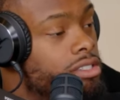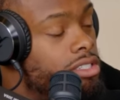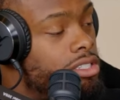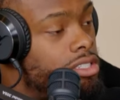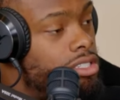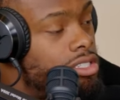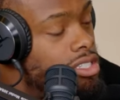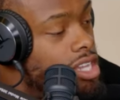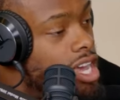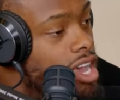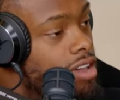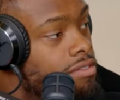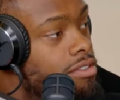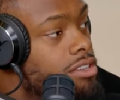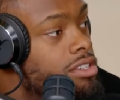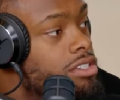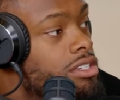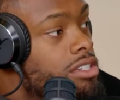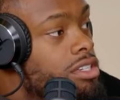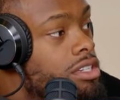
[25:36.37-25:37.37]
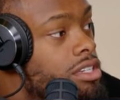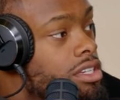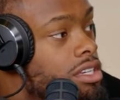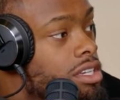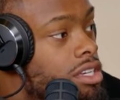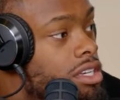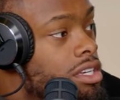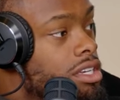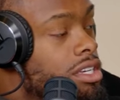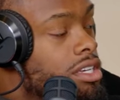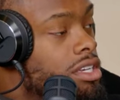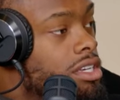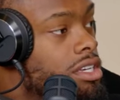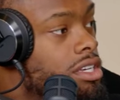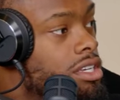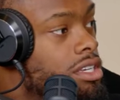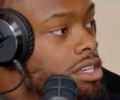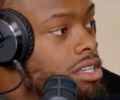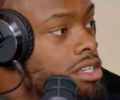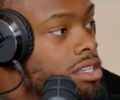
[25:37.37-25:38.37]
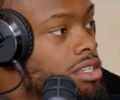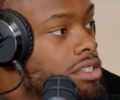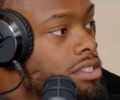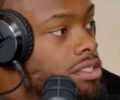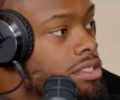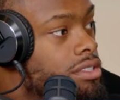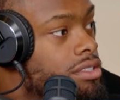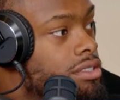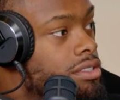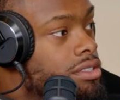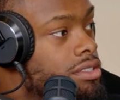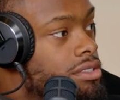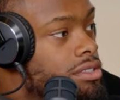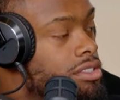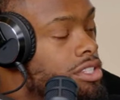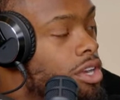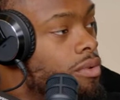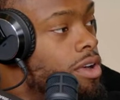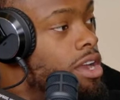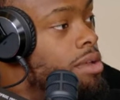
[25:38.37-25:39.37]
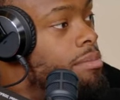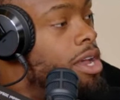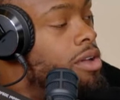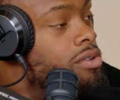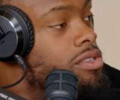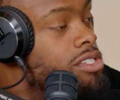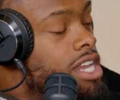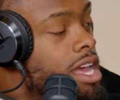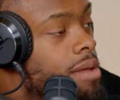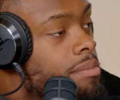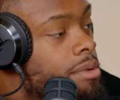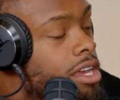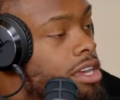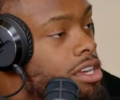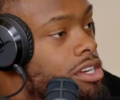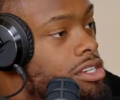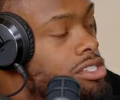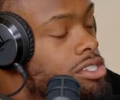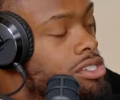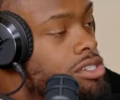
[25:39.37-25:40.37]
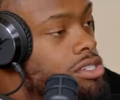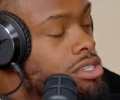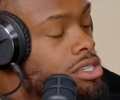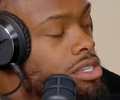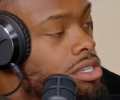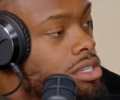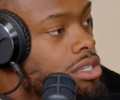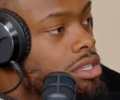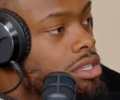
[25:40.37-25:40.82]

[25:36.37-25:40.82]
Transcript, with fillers: I mean, no, they team. I mean, Slowdale. Yeah. The running back was. I don't know if Slowdale like